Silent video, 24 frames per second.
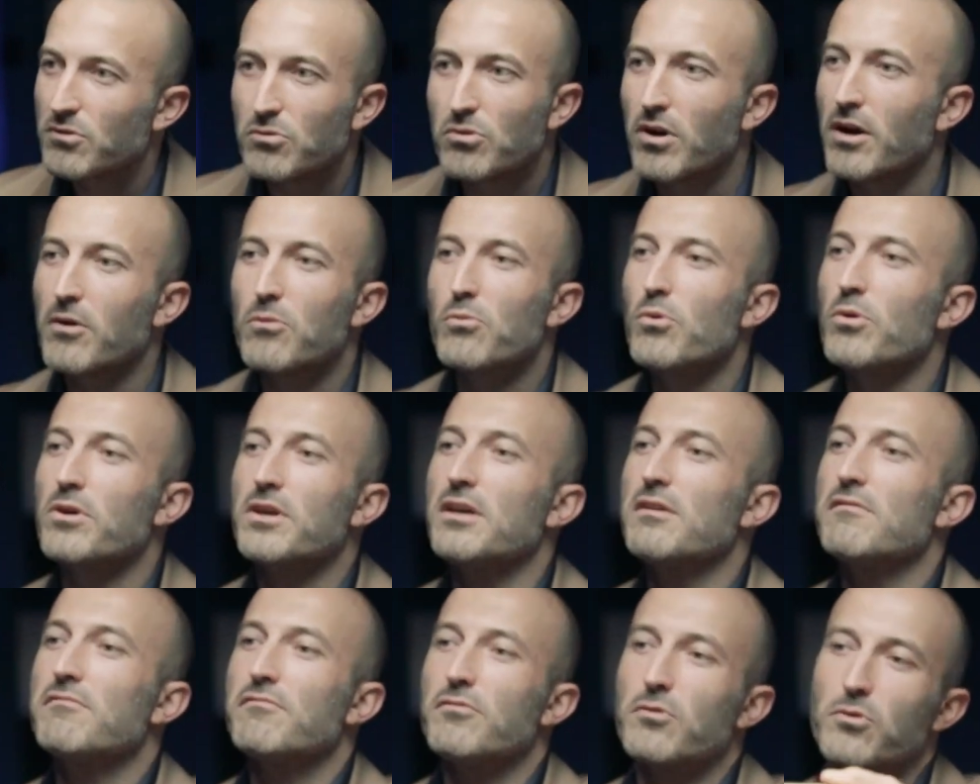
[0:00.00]
You are
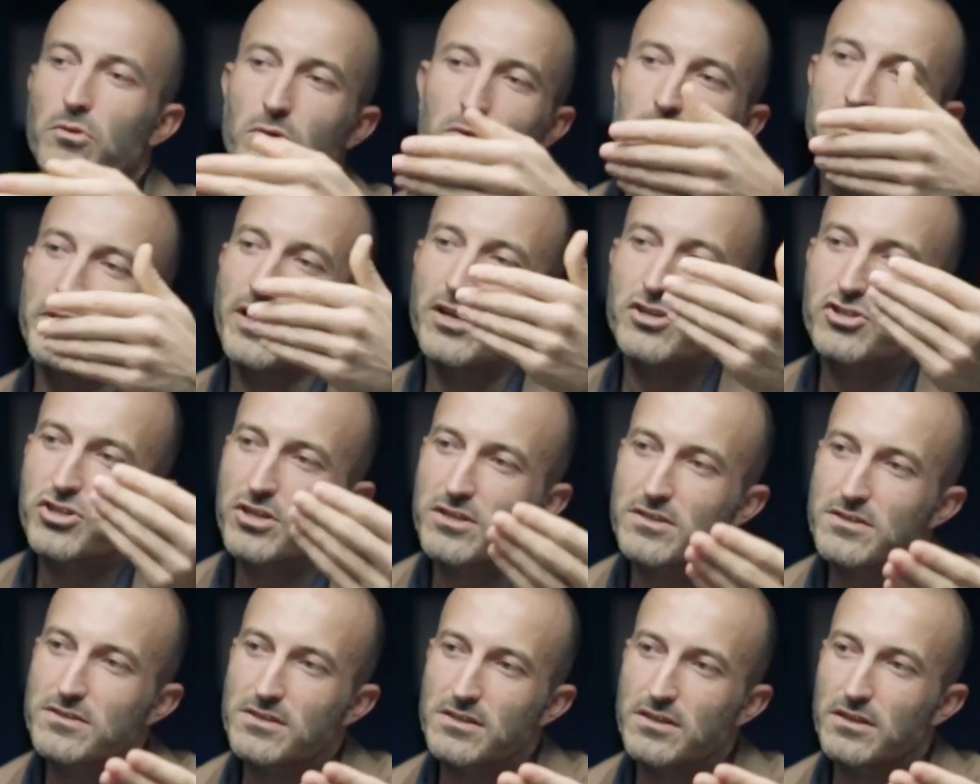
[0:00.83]
working for an
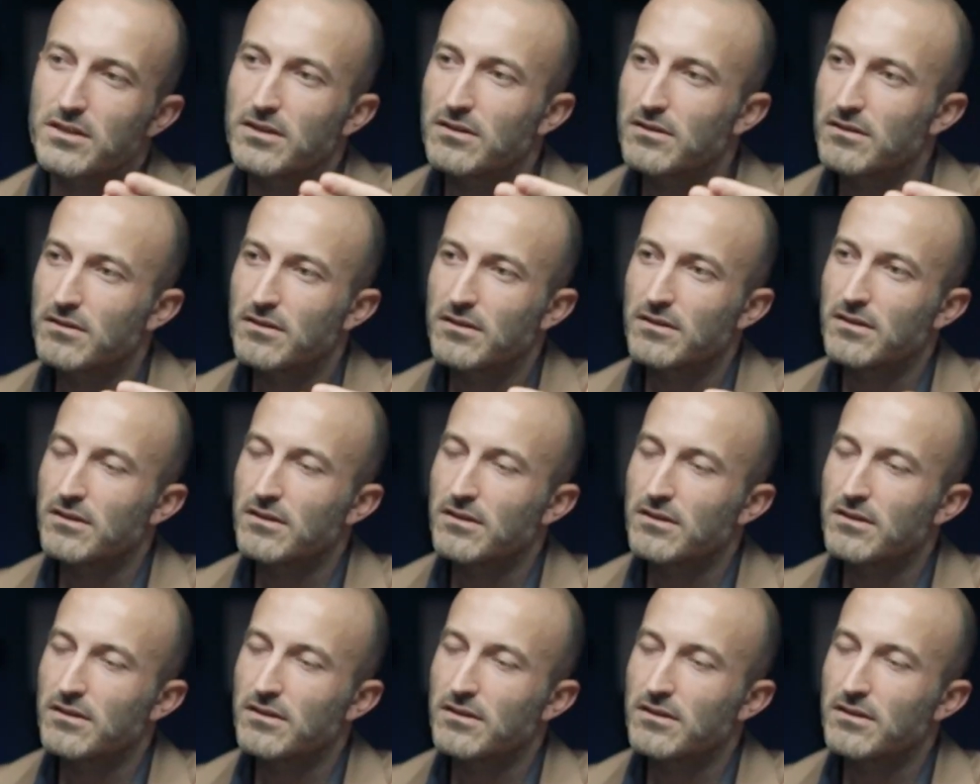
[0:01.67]
agency.